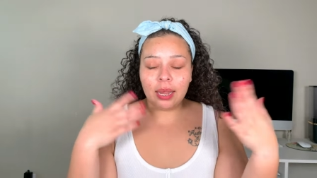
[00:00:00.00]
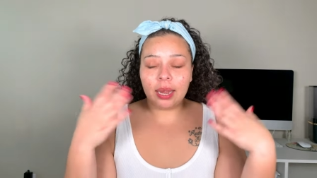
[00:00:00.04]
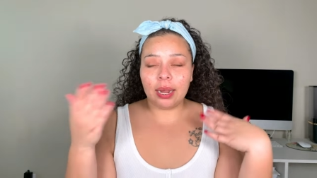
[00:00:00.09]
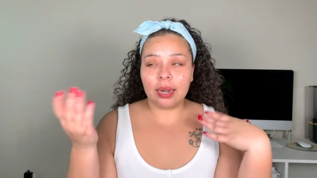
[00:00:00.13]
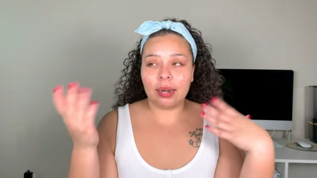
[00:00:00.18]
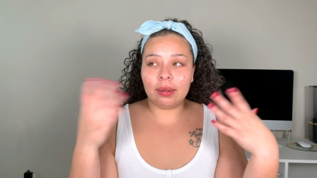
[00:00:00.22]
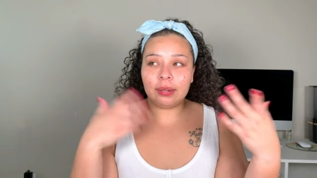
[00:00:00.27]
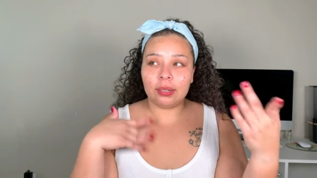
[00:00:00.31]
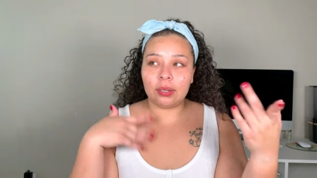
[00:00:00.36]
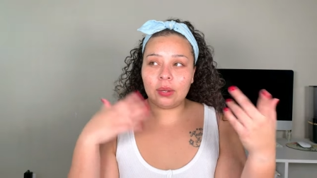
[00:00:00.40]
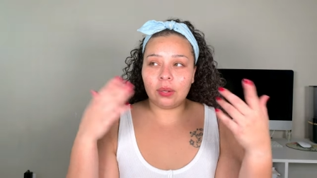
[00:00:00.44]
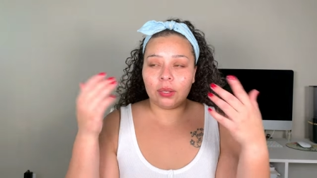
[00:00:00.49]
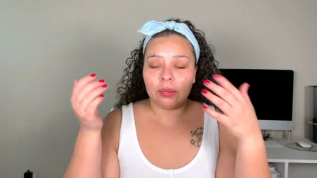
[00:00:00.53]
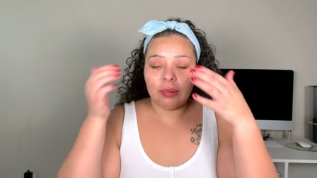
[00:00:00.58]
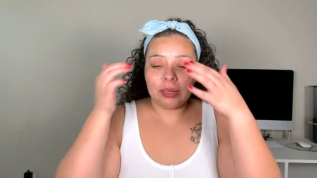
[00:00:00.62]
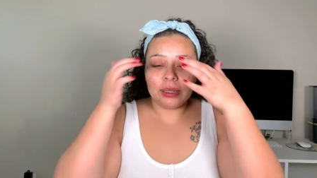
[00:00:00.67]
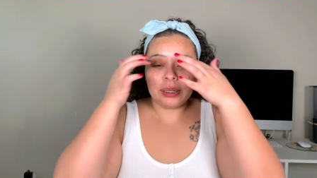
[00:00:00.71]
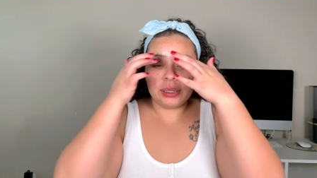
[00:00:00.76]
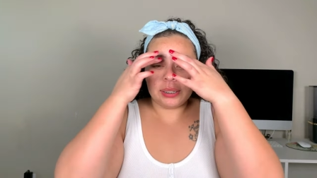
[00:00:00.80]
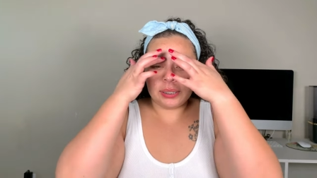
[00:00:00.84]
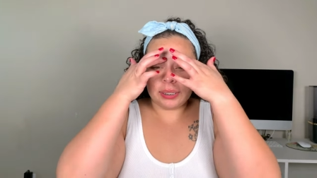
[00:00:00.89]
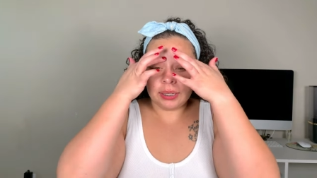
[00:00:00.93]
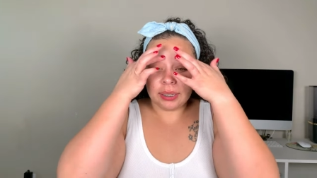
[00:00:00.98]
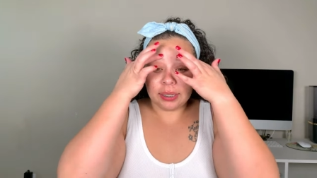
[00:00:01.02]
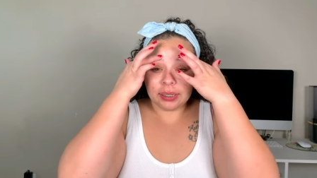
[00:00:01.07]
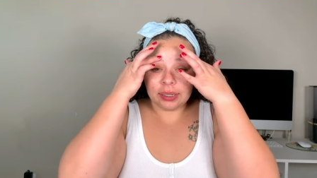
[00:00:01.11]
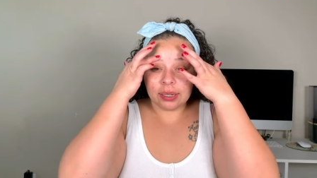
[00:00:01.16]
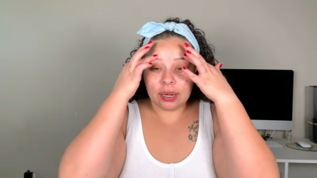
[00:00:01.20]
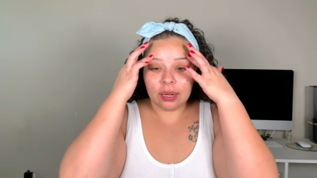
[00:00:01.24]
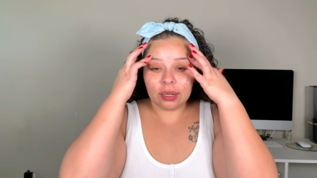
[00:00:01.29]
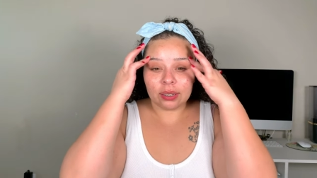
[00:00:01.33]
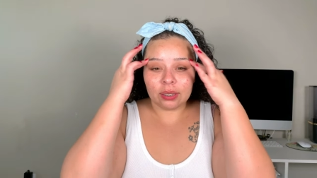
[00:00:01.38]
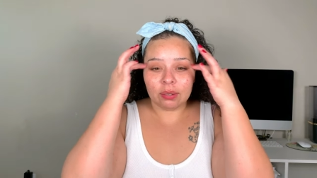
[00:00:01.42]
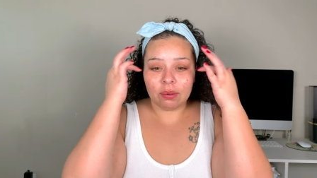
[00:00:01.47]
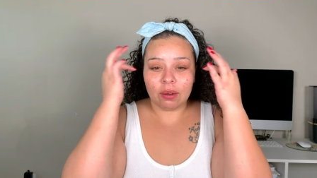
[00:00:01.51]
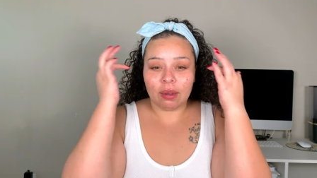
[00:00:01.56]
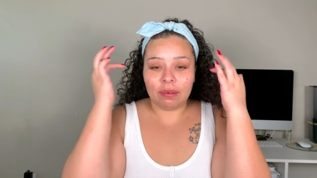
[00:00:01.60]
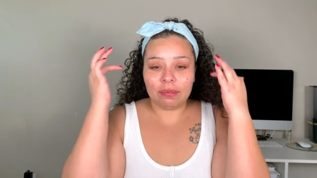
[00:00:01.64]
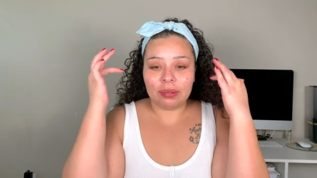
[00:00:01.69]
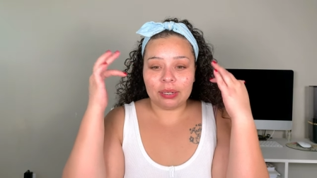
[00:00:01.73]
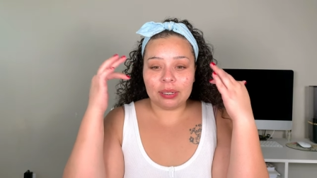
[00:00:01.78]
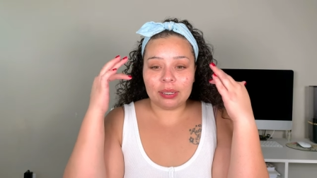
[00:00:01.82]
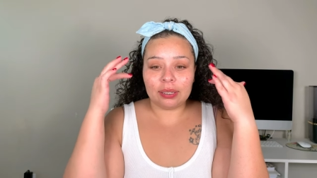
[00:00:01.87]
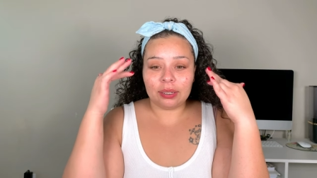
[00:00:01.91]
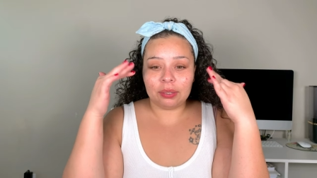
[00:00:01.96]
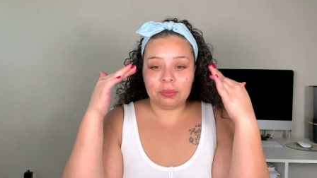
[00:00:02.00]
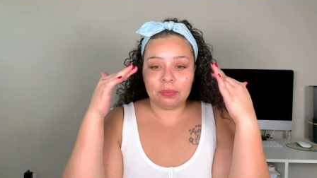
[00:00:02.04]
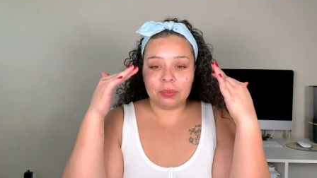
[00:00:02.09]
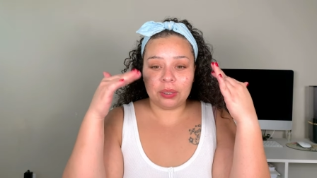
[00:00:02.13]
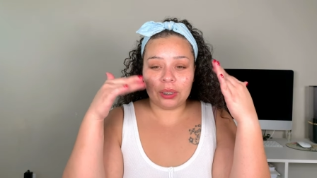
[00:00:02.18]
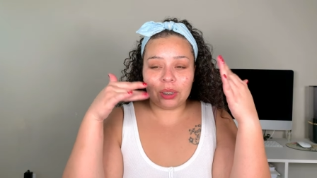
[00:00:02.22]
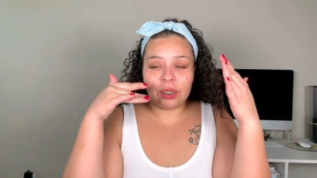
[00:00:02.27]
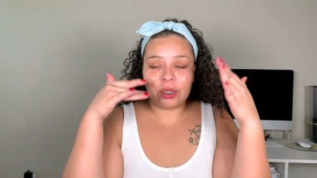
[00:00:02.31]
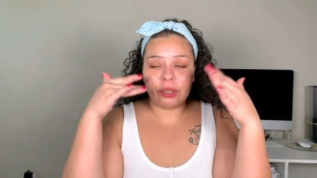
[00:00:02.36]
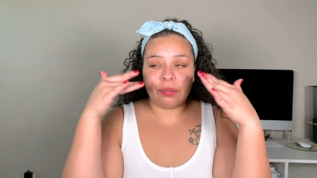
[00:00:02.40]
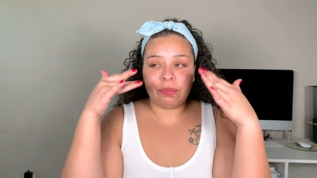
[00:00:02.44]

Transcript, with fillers: and I was only watching TikTok, so obviously what